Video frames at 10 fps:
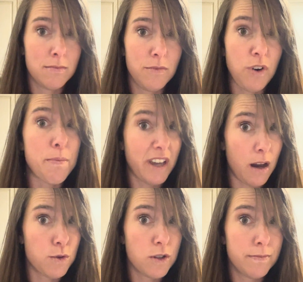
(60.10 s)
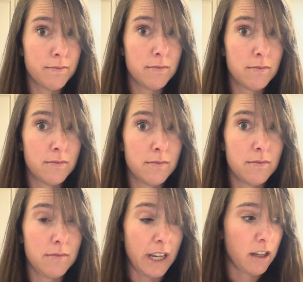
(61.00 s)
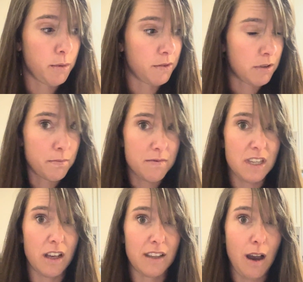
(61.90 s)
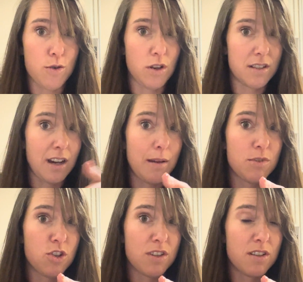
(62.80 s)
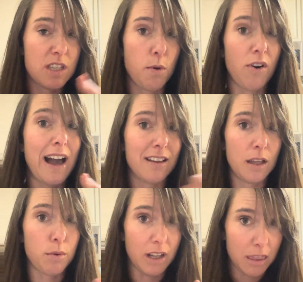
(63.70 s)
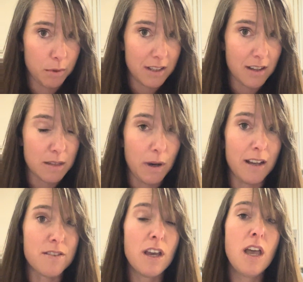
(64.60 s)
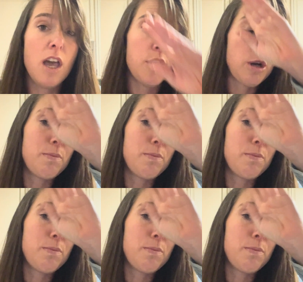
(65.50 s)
from the couch. Like going from sitting on the couch all the time to just sporadically running 3 to 6 miles. Your